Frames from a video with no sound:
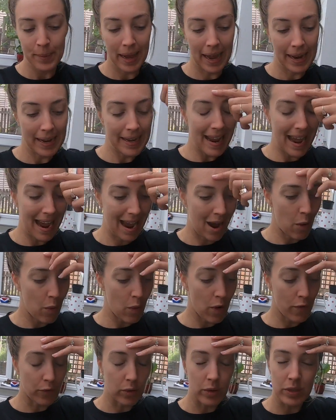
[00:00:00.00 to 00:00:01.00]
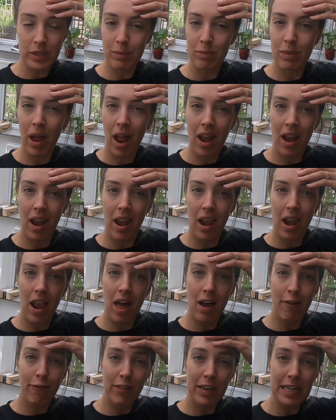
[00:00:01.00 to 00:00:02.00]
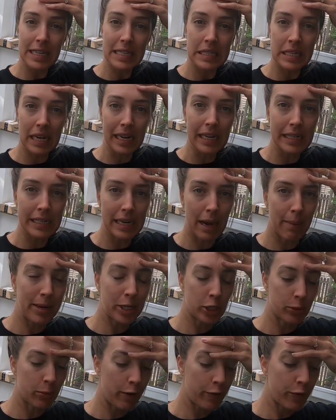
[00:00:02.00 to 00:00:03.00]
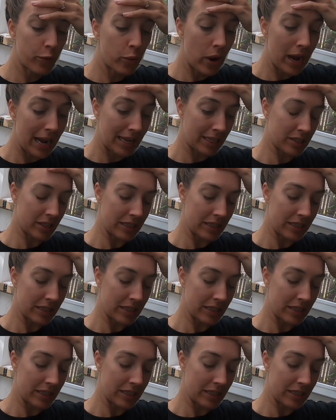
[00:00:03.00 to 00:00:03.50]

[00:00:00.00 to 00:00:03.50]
And now I've got some lovely sun damage on my forehead.